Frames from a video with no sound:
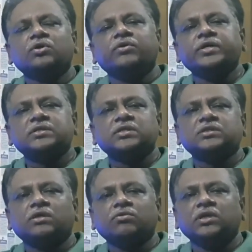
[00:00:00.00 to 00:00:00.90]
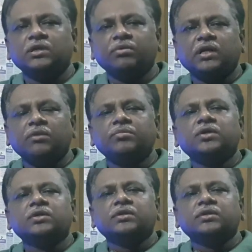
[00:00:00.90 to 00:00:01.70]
researcher will develop